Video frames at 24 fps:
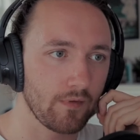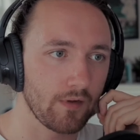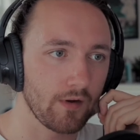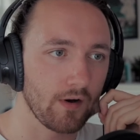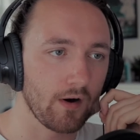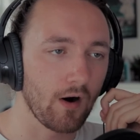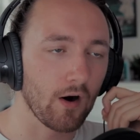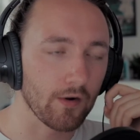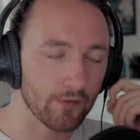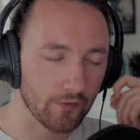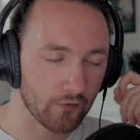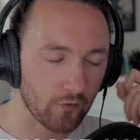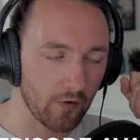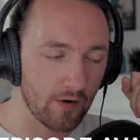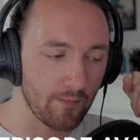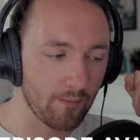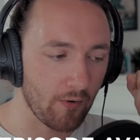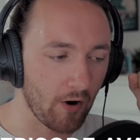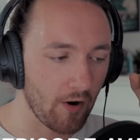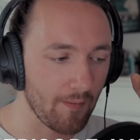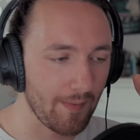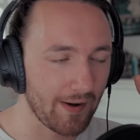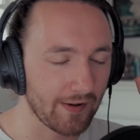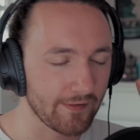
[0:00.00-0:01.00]
on-screen
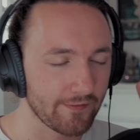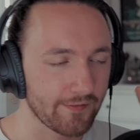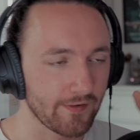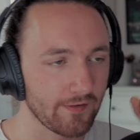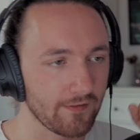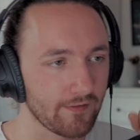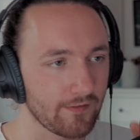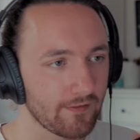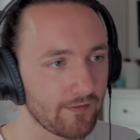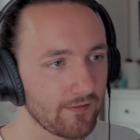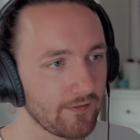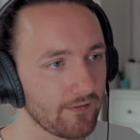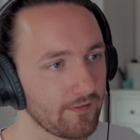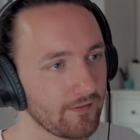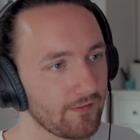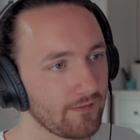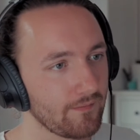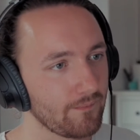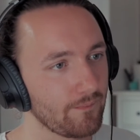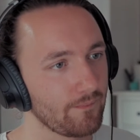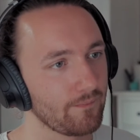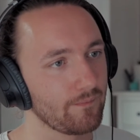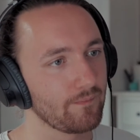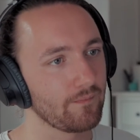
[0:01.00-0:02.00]
bromances
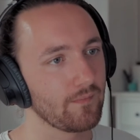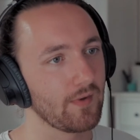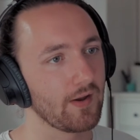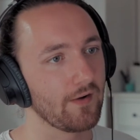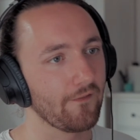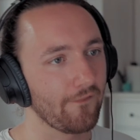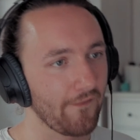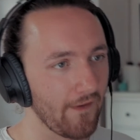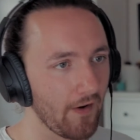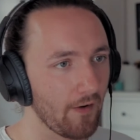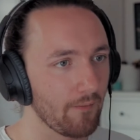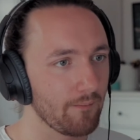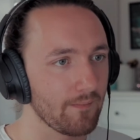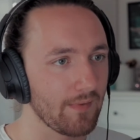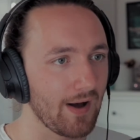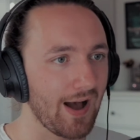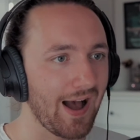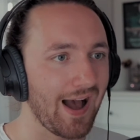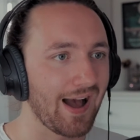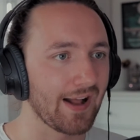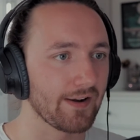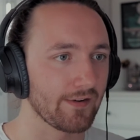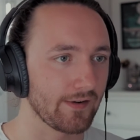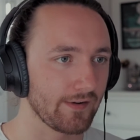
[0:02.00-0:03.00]
in film
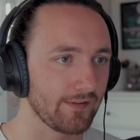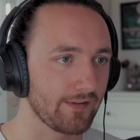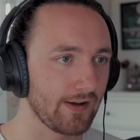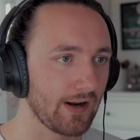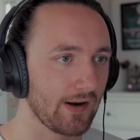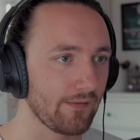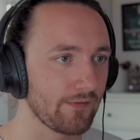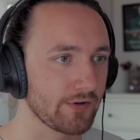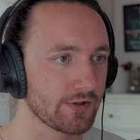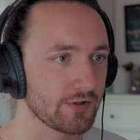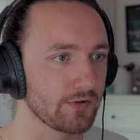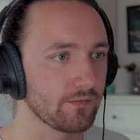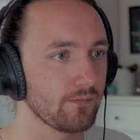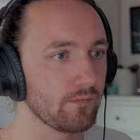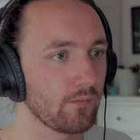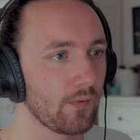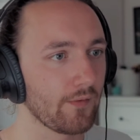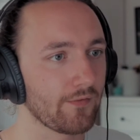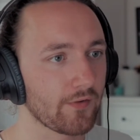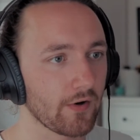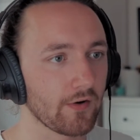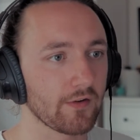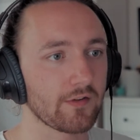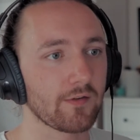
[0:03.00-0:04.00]
and in television.
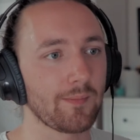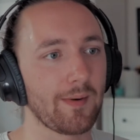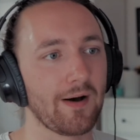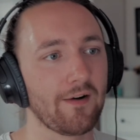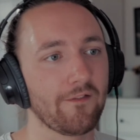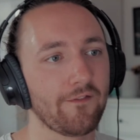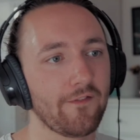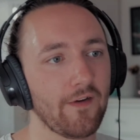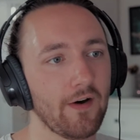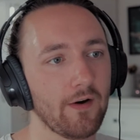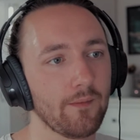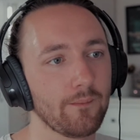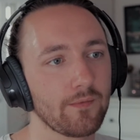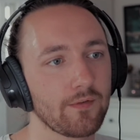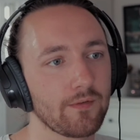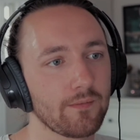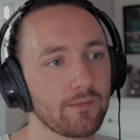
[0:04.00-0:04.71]
We've talked about films.